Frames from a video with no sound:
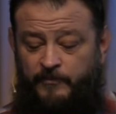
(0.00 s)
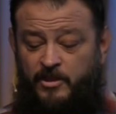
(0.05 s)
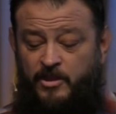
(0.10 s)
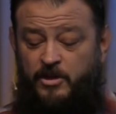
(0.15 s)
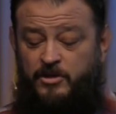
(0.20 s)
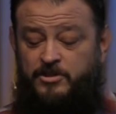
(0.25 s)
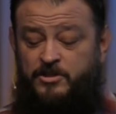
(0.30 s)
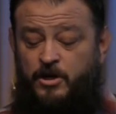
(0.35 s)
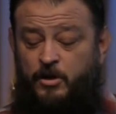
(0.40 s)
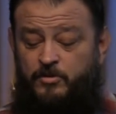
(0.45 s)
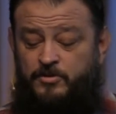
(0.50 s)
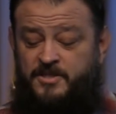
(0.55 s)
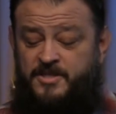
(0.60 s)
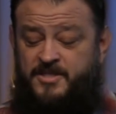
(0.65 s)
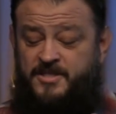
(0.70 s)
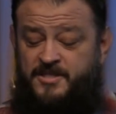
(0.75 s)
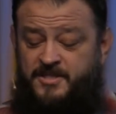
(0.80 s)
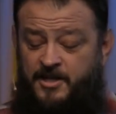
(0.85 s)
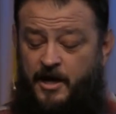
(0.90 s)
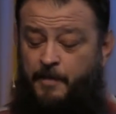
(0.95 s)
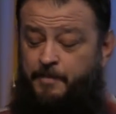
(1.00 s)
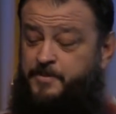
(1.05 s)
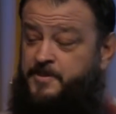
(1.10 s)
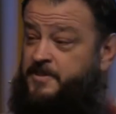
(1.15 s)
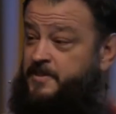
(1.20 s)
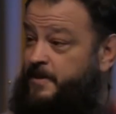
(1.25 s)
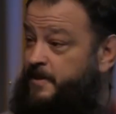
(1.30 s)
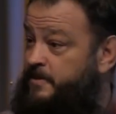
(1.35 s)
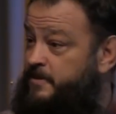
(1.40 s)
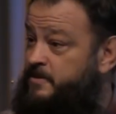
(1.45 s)
there's no
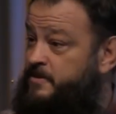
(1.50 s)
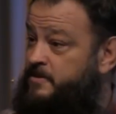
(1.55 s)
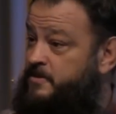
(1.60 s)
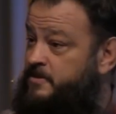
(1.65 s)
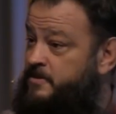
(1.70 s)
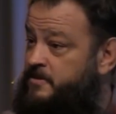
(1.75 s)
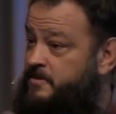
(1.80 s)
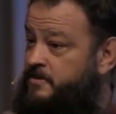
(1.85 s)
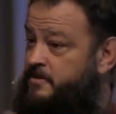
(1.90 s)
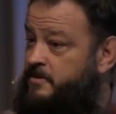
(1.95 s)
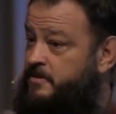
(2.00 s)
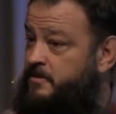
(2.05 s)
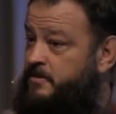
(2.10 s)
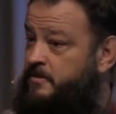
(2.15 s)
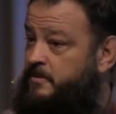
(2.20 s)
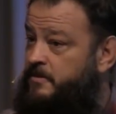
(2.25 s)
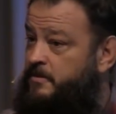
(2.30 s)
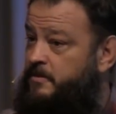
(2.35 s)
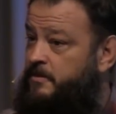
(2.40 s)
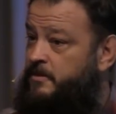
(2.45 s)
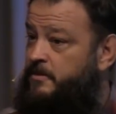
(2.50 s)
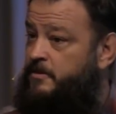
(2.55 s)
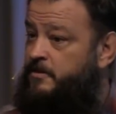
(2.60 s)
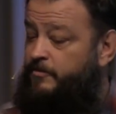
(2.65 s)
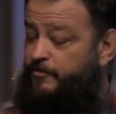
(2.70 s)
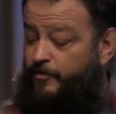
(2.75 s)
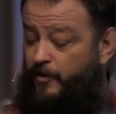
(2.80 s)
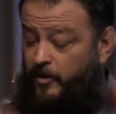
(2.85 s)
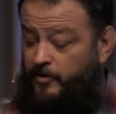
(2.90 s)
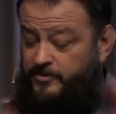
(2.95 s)
substance to
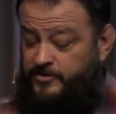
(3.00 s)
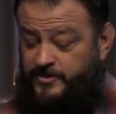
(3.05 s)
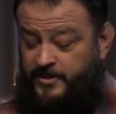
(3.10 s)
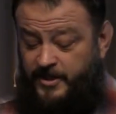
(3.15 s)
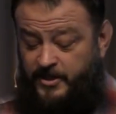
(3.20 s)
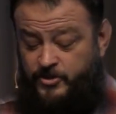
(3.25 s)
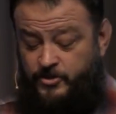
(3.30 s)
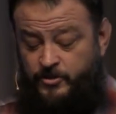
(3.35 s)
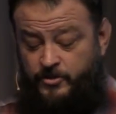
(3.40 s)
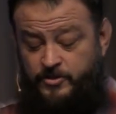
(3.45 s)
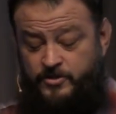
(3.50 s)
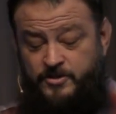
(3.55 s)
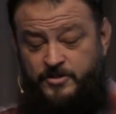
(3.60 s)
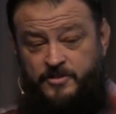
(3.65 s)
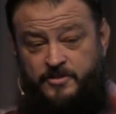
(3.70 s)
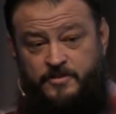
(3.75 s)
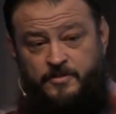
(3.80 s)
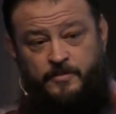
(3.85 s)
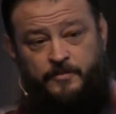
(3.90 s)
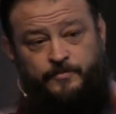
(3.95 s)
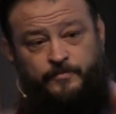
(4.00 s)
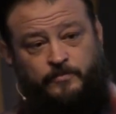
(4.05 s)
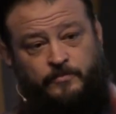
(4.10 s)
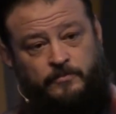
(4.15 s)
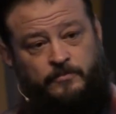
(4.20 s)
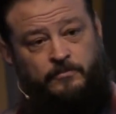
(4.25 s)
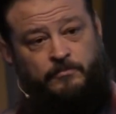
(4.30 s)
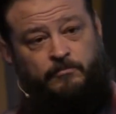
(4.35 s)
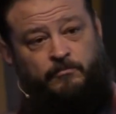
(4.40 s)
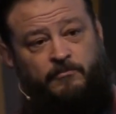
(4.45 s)
false teachers.
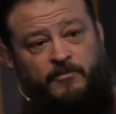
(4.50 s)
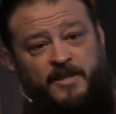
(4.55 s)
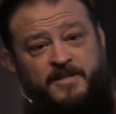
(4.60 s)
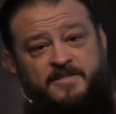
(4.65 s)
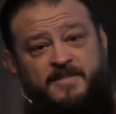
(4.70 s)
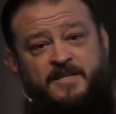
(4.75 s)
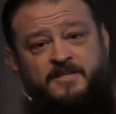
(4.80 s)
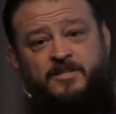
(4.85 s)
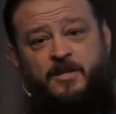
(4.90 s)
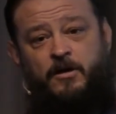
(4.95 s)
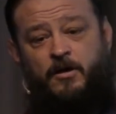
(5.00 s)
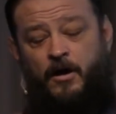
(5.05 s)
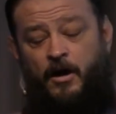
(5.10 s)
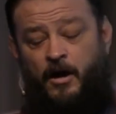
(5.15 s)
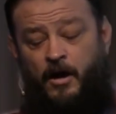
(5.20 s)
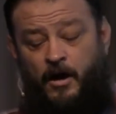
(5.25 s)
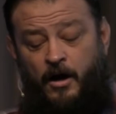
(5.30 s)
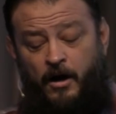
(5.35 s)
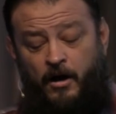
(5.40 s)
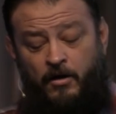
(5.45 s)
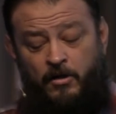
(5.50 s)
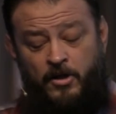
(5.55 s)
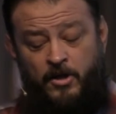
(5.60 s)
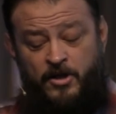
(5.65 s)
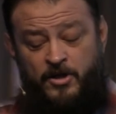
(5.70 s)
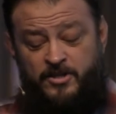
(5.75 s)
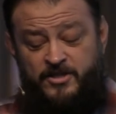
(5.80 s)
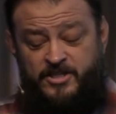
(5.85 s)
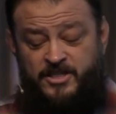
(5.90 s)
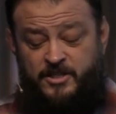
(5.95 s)
He says they're all
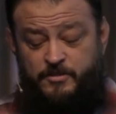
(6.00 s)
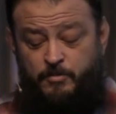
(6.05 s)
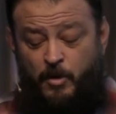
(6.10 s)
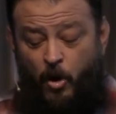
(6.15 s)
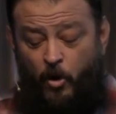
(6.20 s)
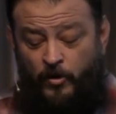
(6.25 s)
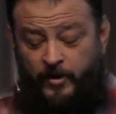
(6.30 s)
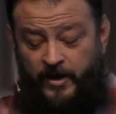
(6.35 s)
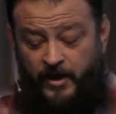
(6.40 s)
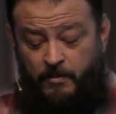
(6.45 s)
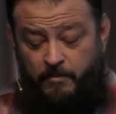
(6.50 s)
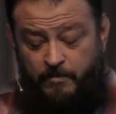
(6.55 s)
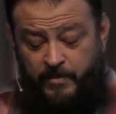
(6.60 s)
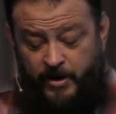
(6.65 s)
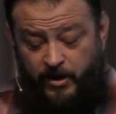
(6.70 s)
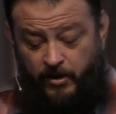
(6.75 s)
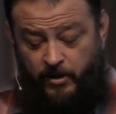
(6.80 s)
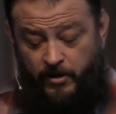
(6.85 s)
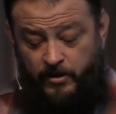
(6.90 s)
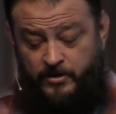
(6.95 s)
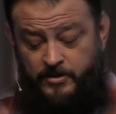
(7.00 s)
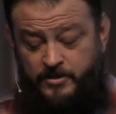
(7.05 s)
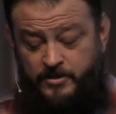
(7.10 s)
smoke and mirrors.